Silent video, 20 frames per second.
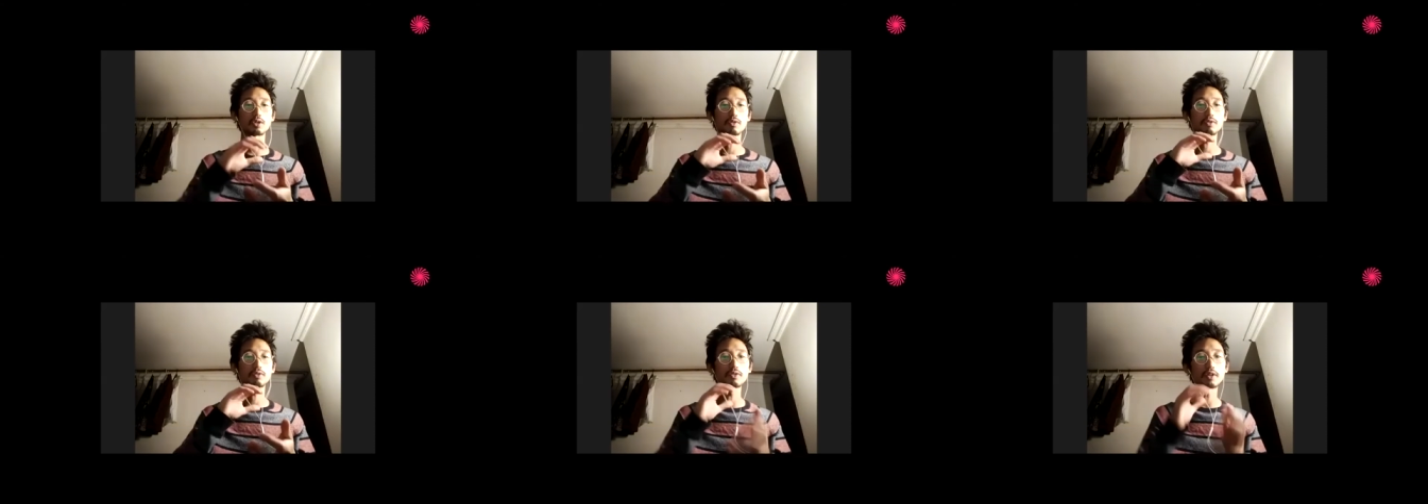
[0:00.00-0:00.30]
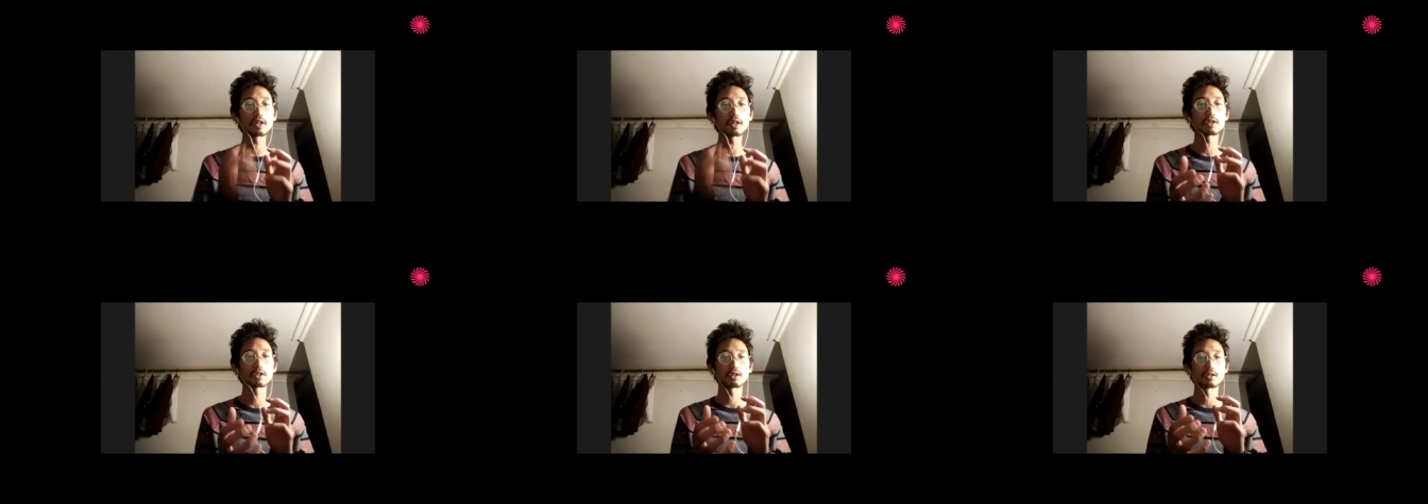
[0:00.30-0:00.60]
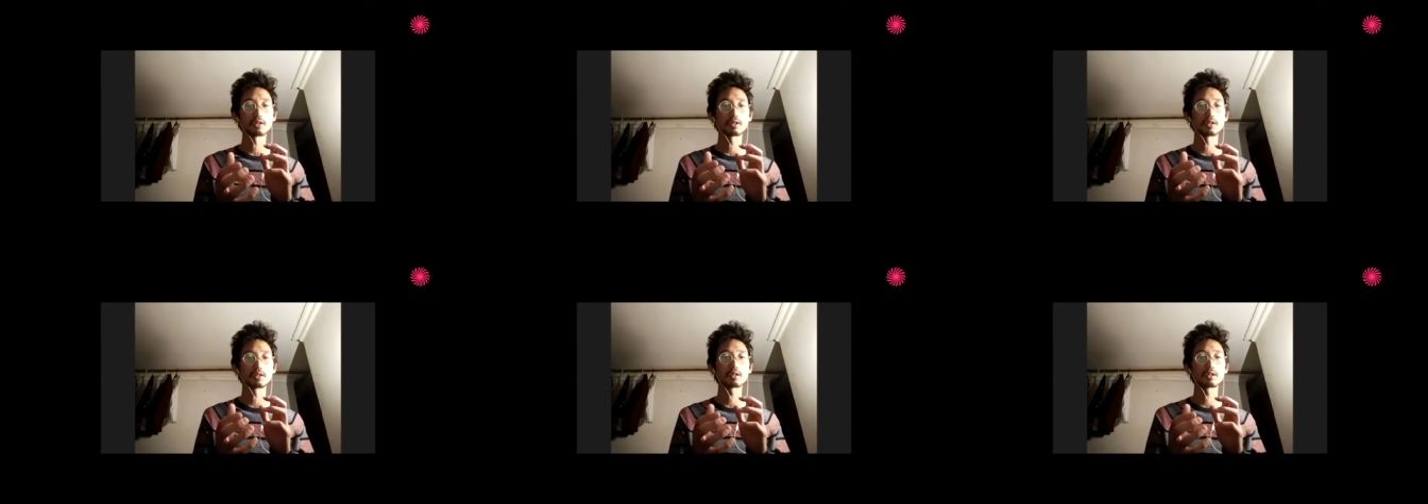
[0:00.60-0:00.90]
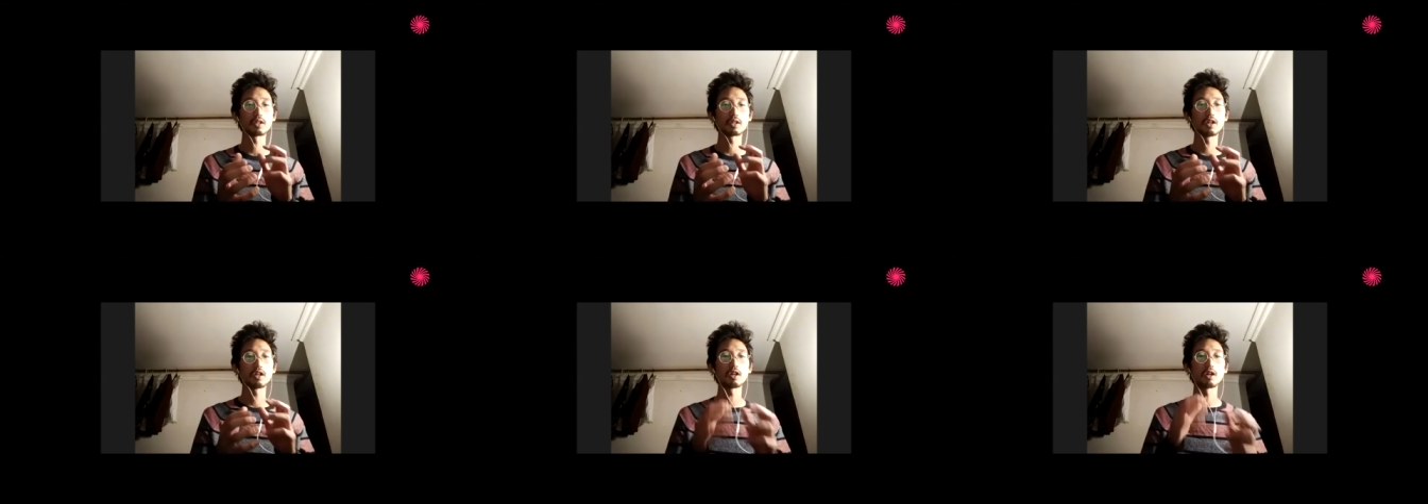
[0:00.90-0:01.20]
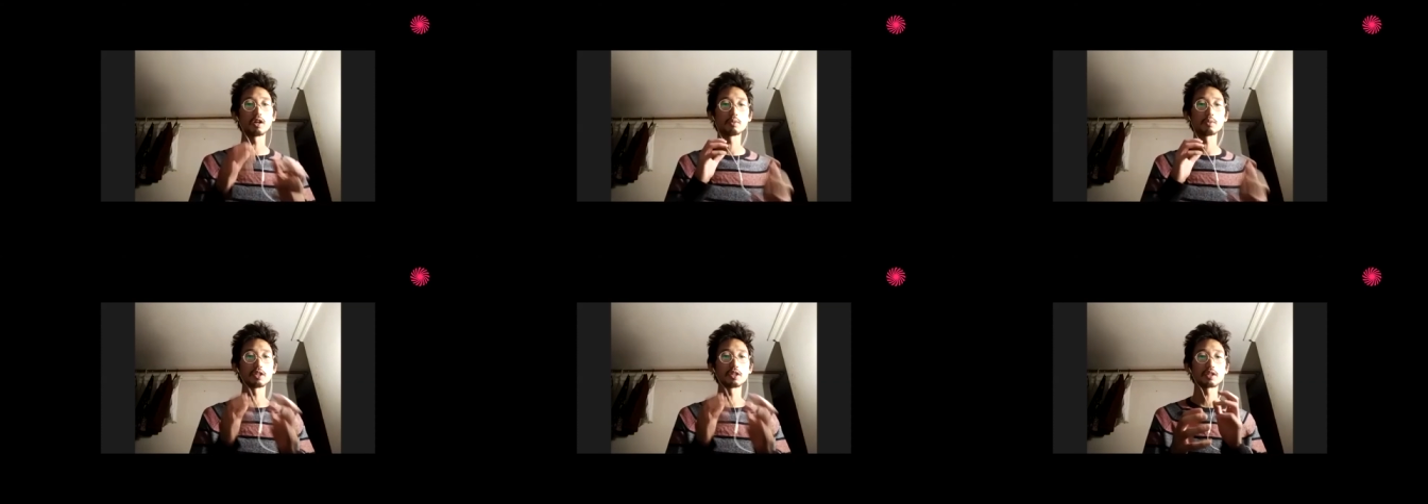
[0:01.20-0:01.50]
frictions
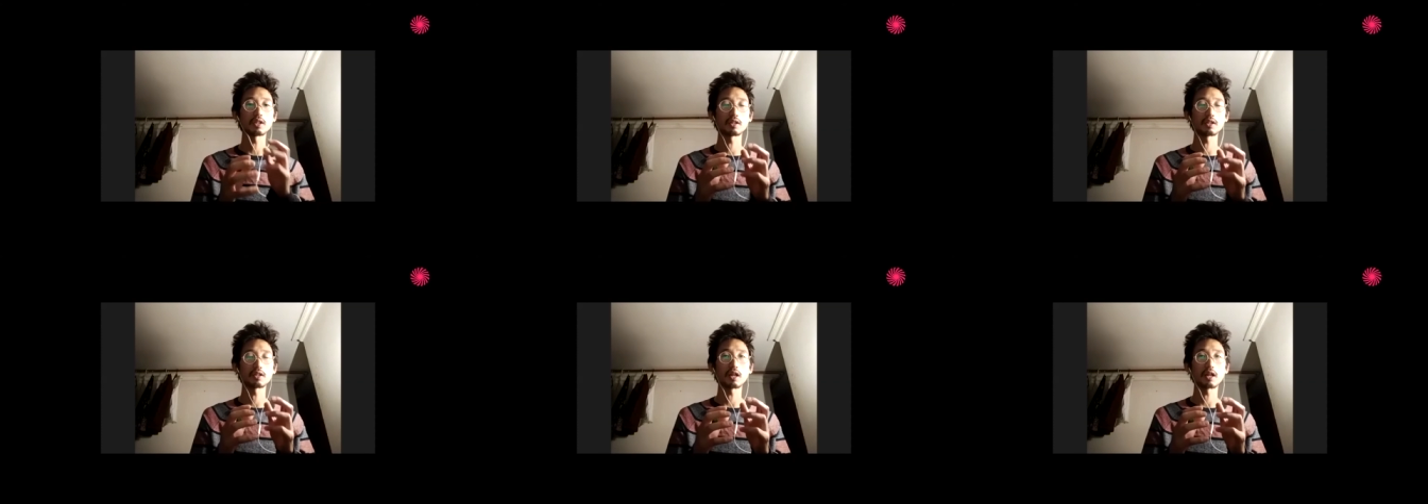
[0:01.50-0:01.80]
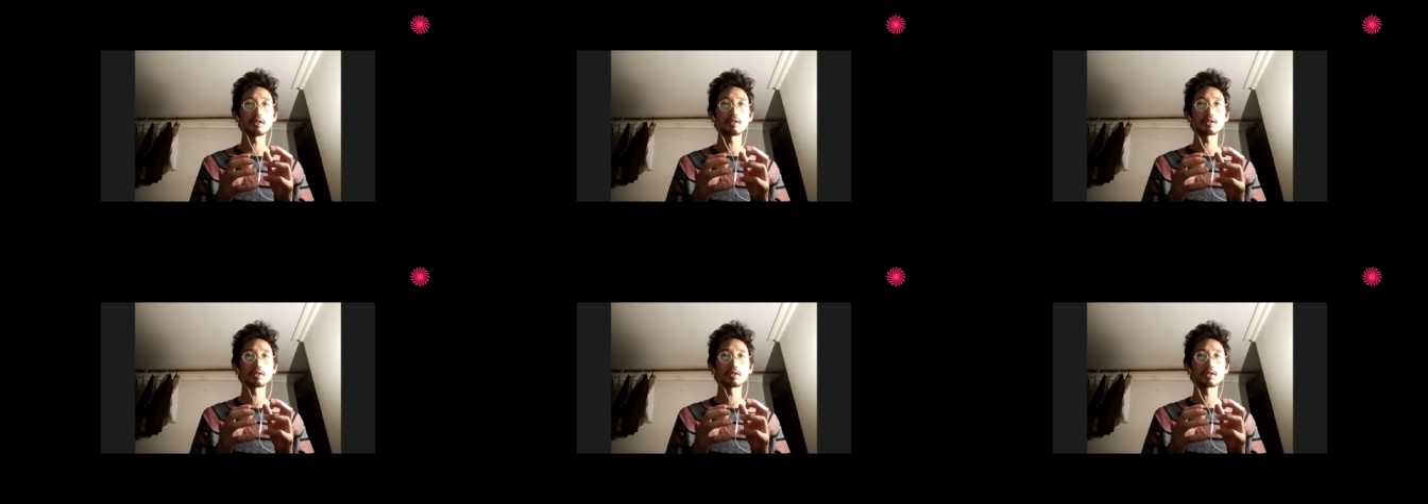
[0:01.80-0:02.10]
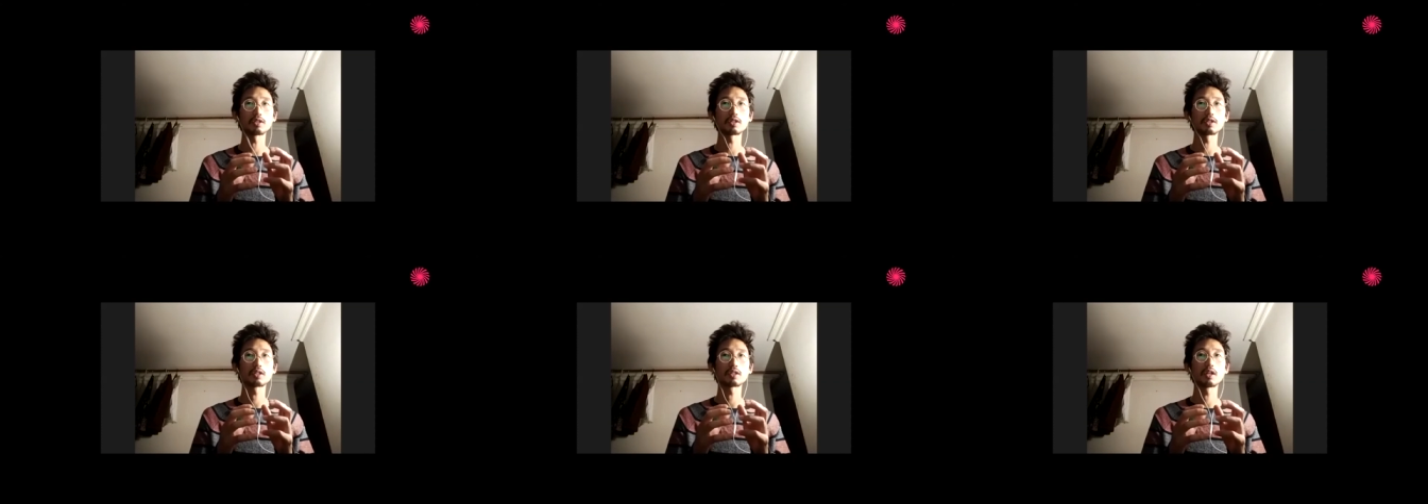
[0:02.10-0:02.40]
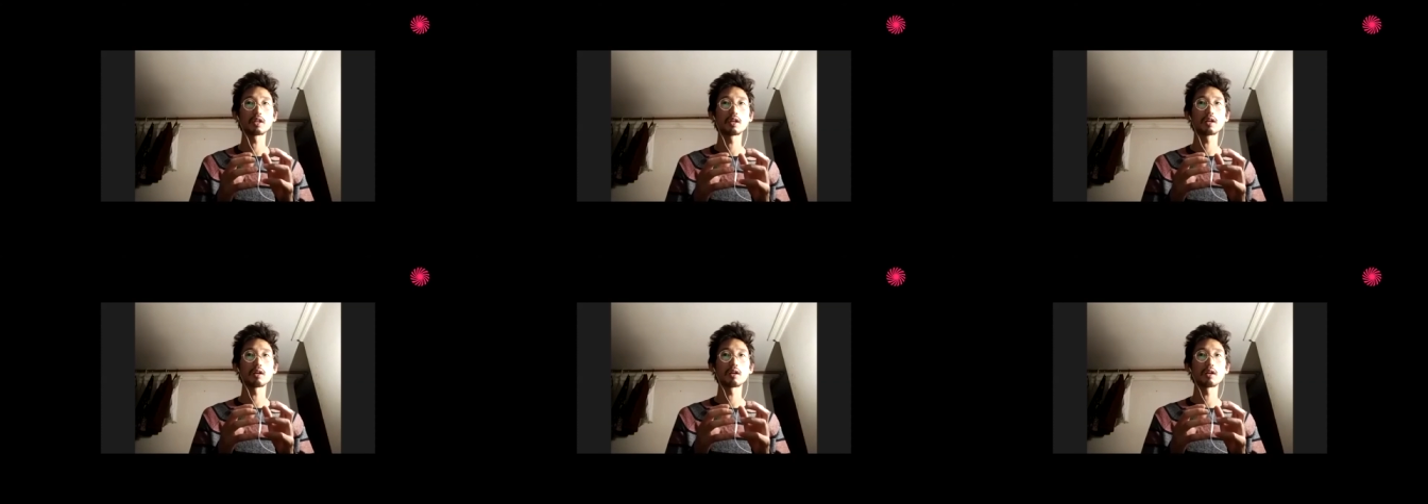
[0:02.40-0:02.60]
of these encounters